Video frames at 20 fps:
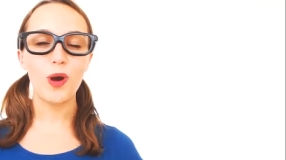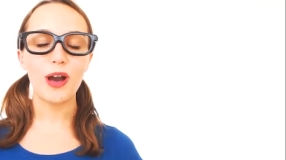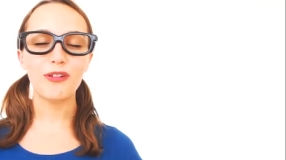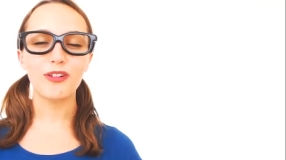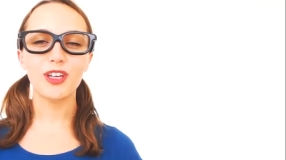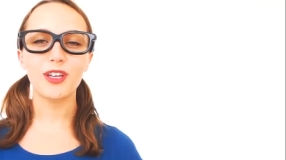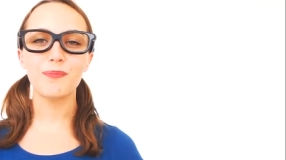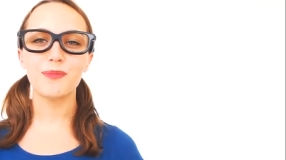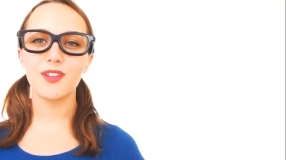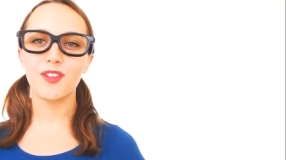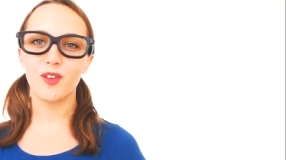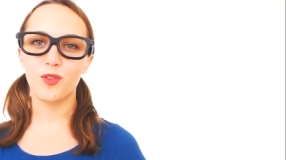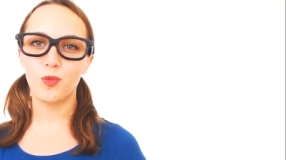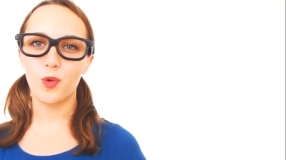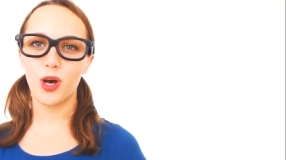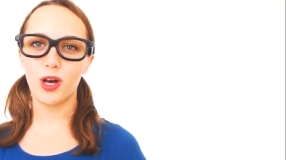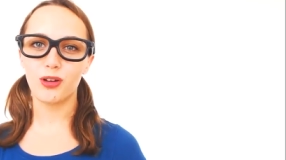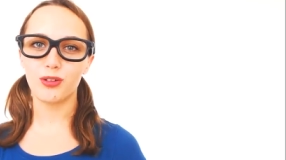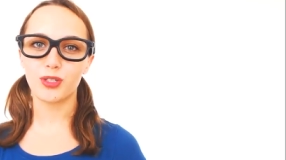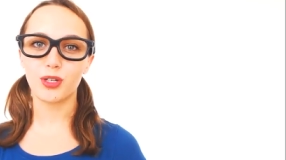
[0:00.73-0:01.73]
Welcome to the
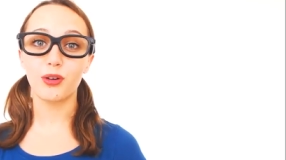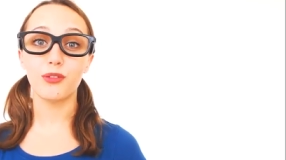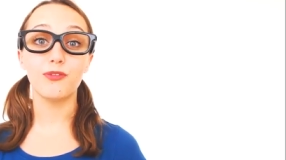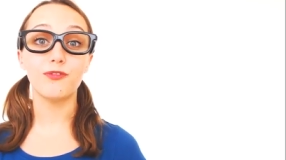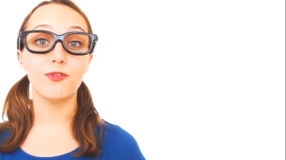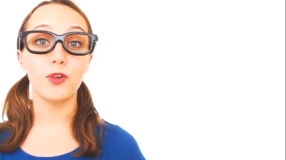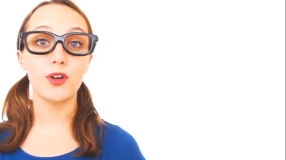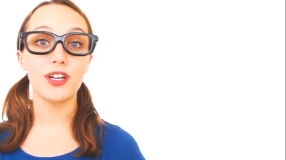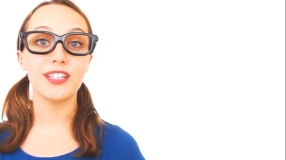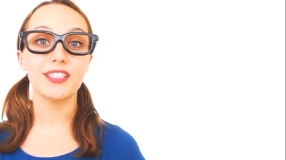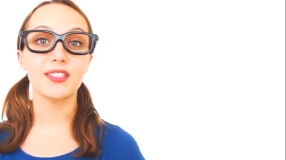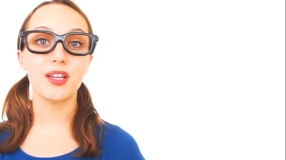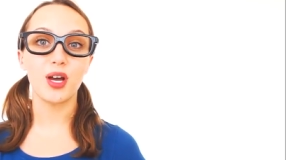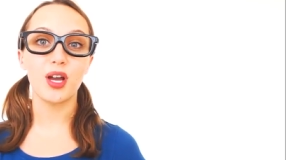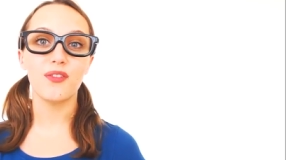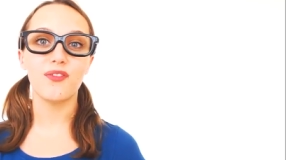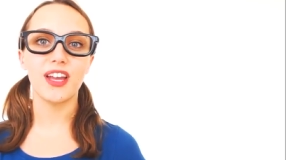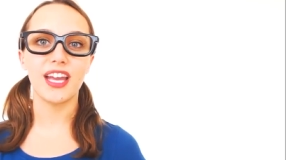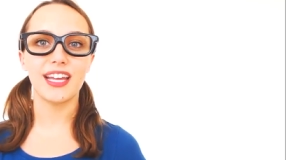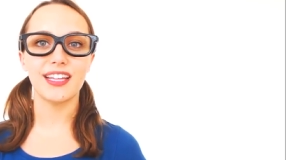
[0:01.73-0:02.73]
world of voice
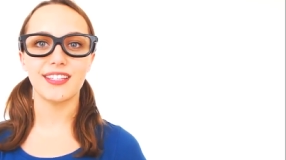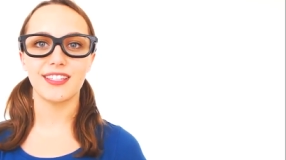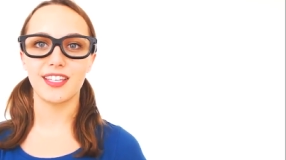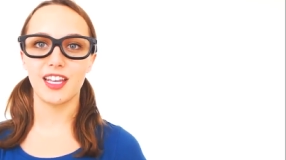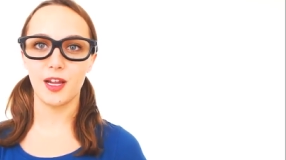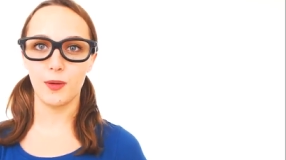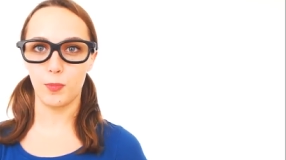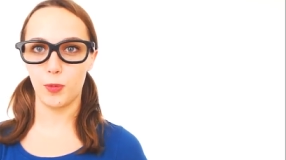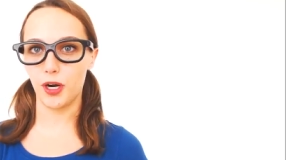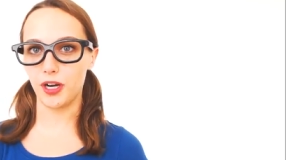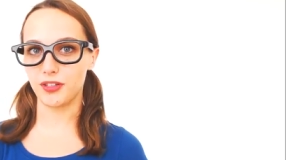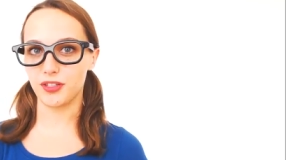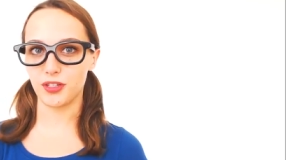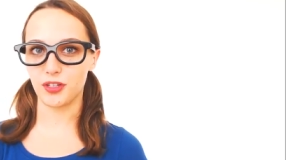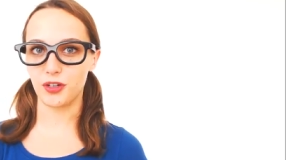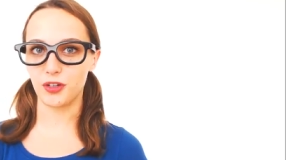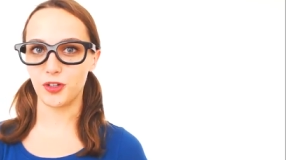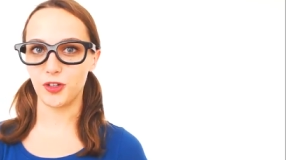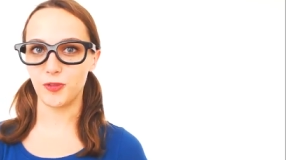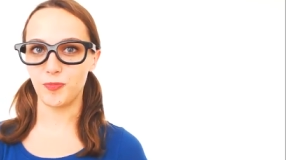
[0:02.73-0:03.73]
over internet
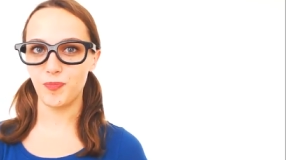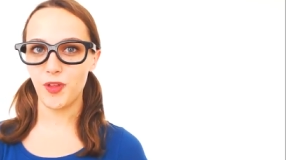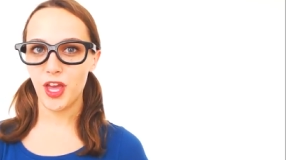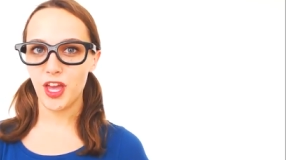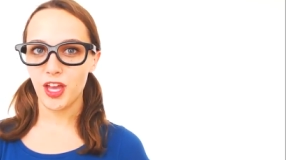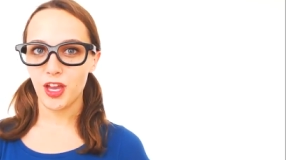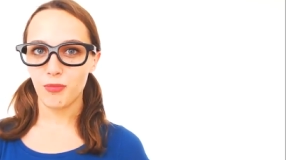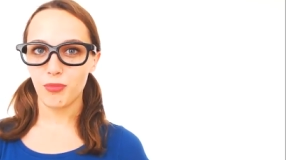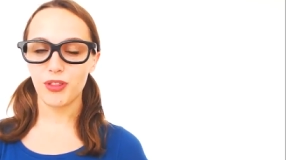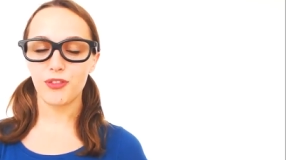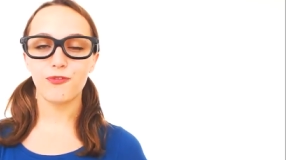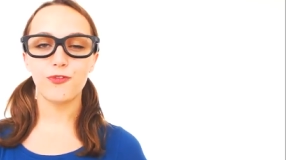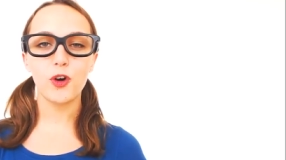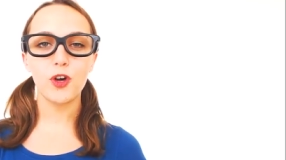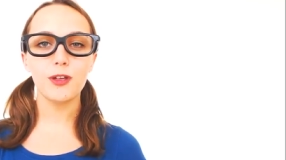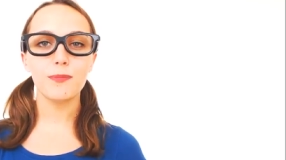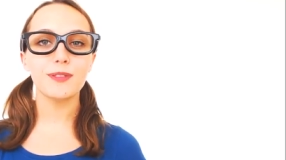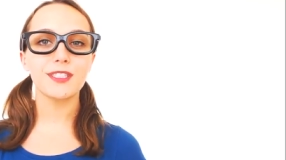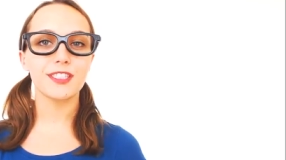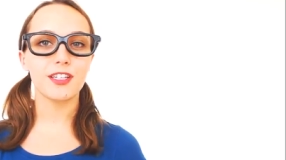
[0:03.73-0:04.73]
protocol. With
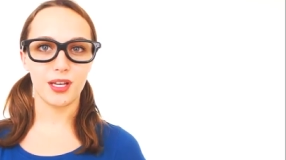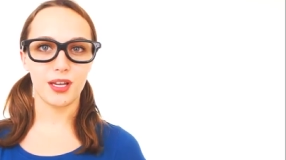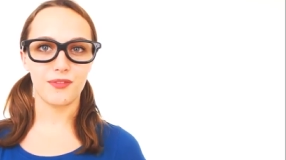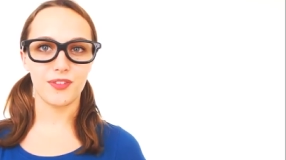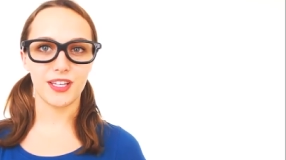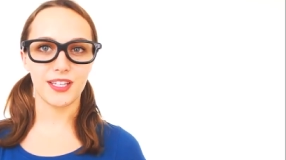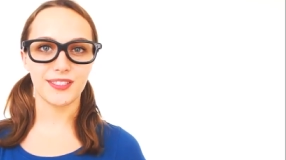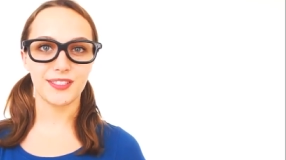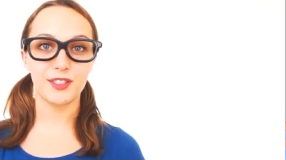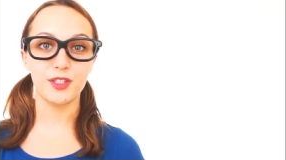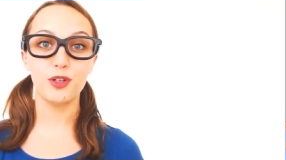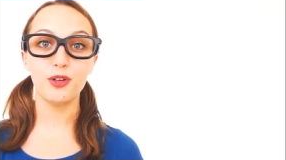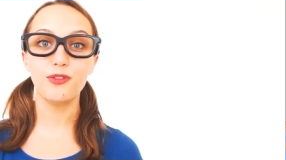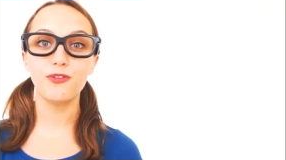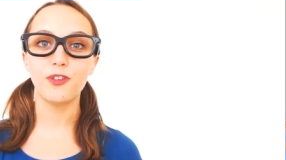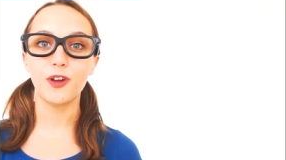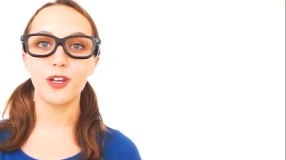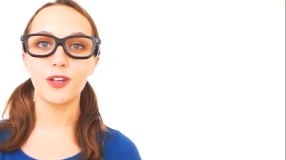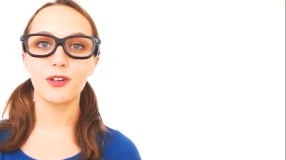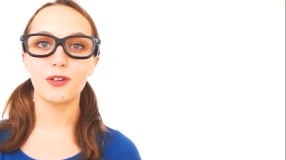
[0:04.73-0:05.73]
VoIP service, your
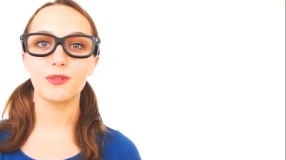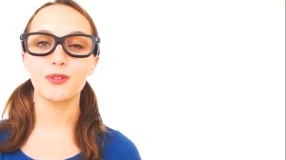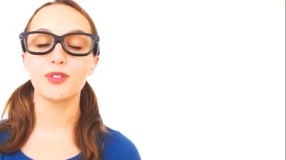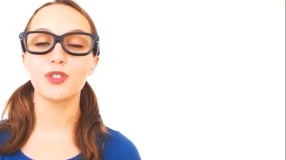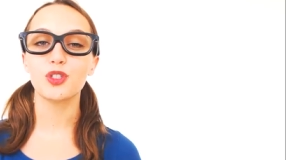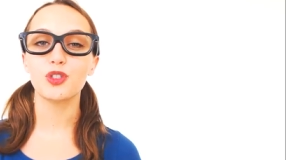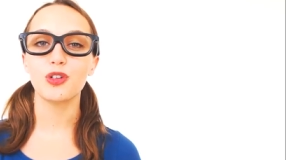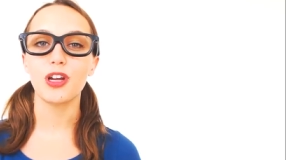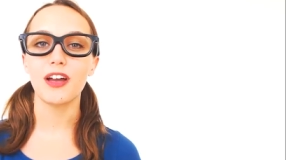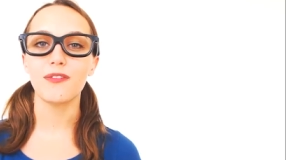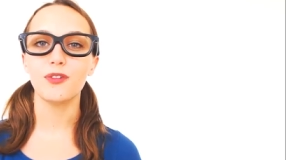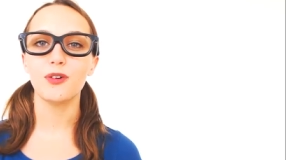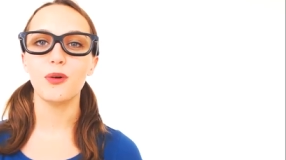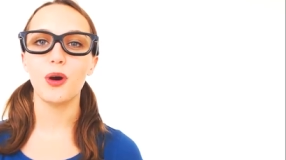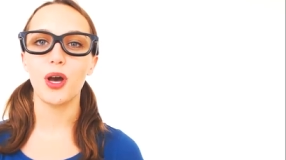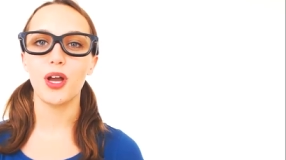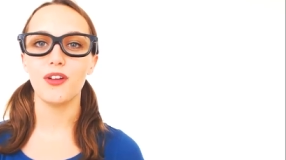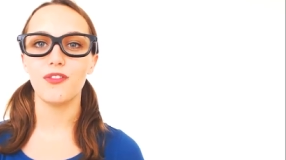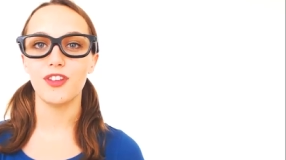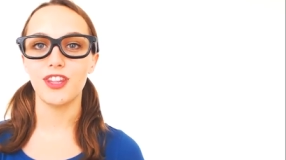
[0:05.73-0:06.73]
phone calls
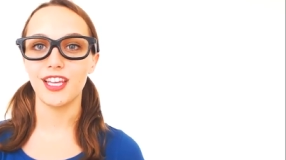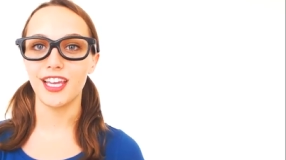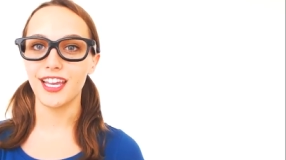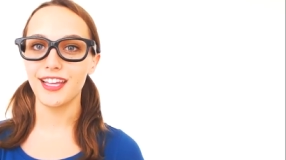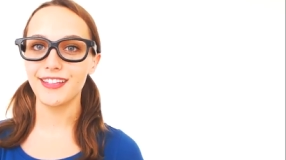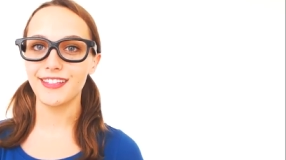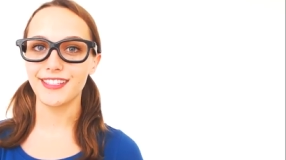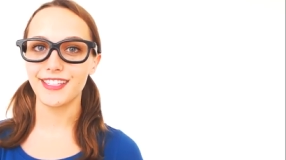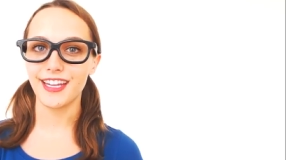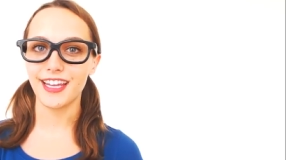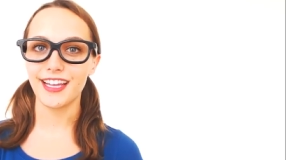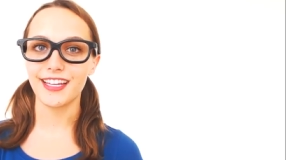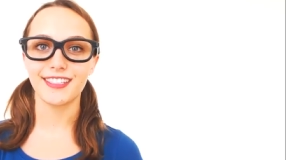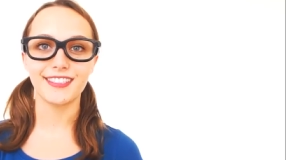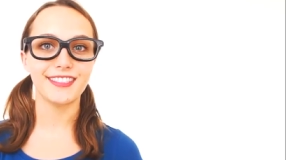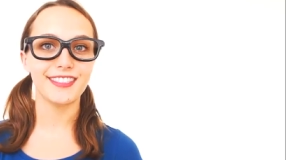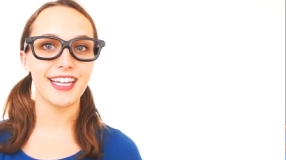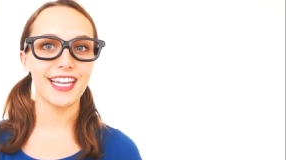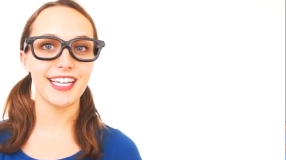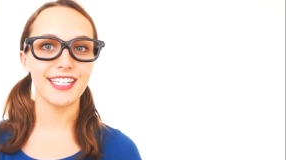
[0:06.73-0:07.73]
travel over the internet
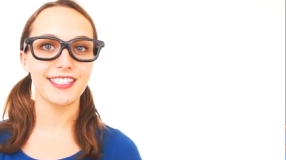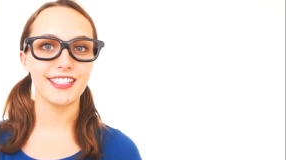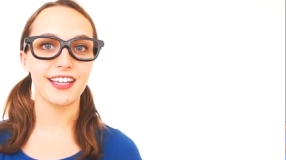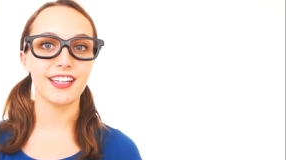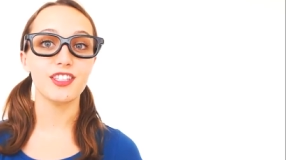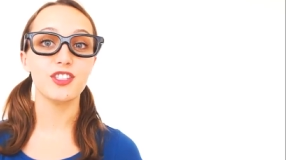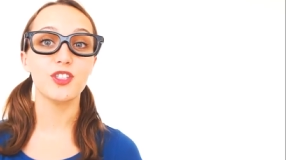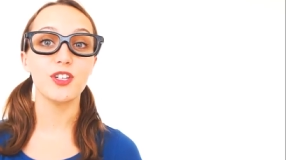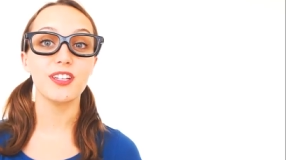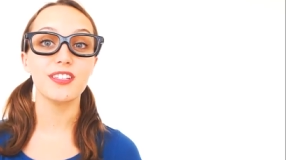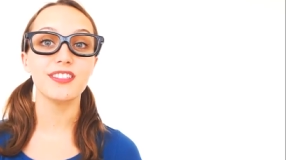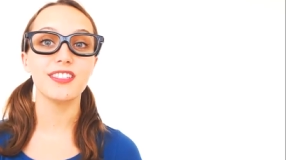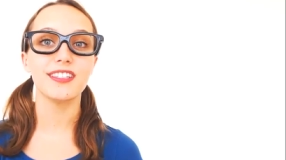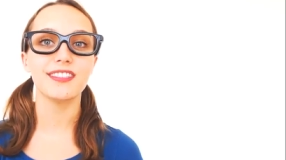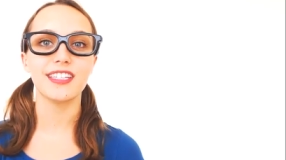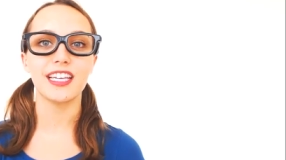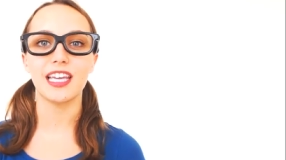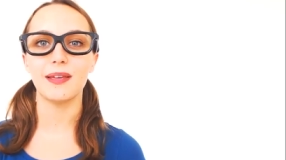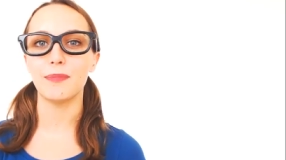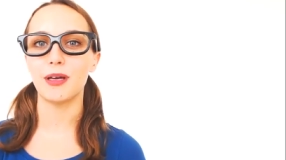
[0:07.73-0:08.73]
as data just
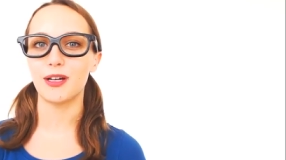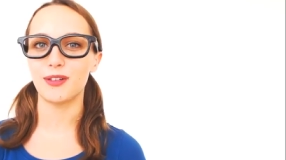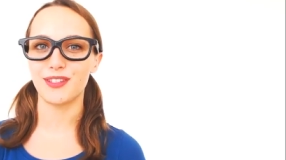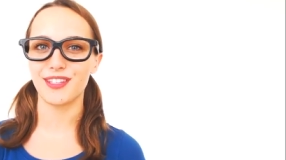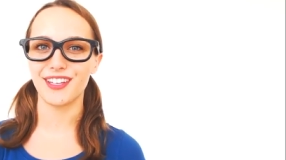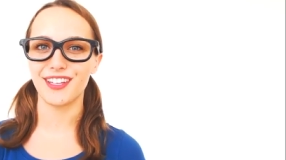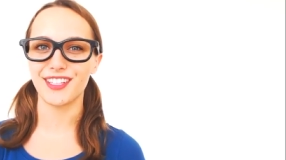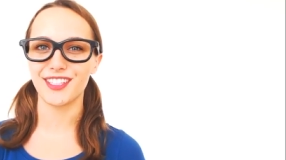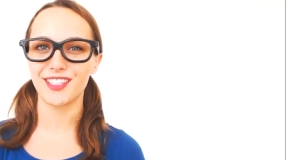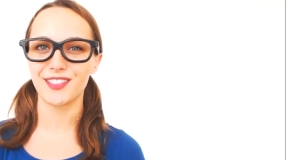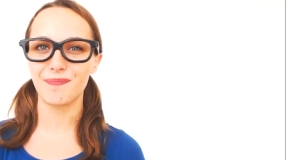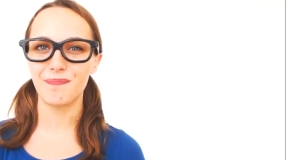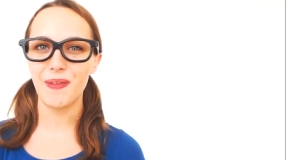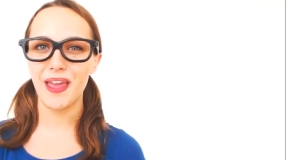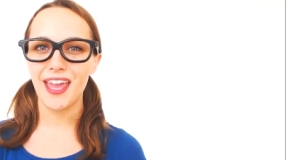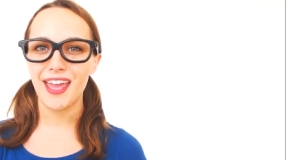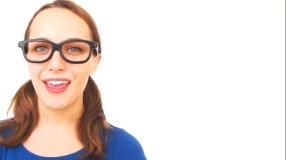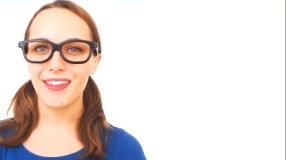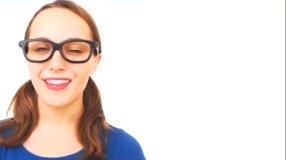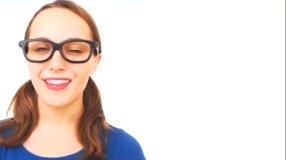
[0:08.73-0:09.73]
as email does.